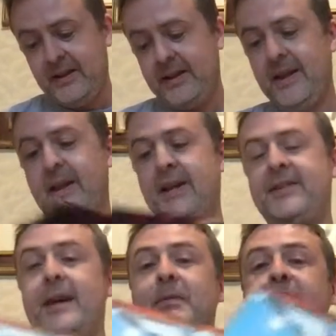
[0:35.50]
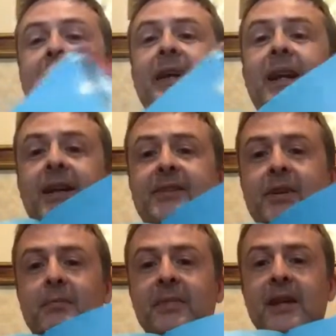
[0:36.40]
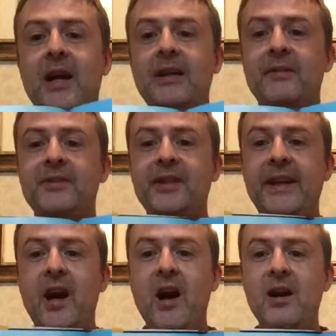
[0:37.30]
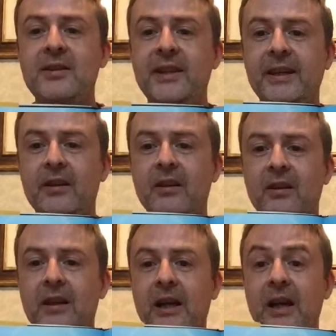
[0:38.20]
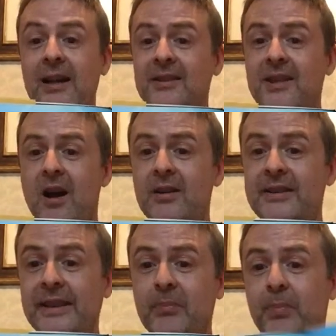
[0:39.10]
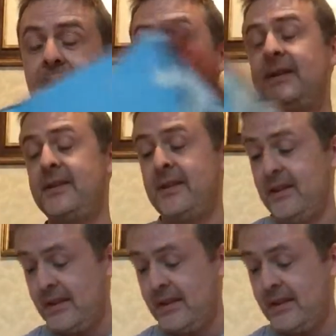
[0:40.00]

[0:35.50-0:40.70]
Yes, that must be like some kind of, say, Arctic or Antarctic base.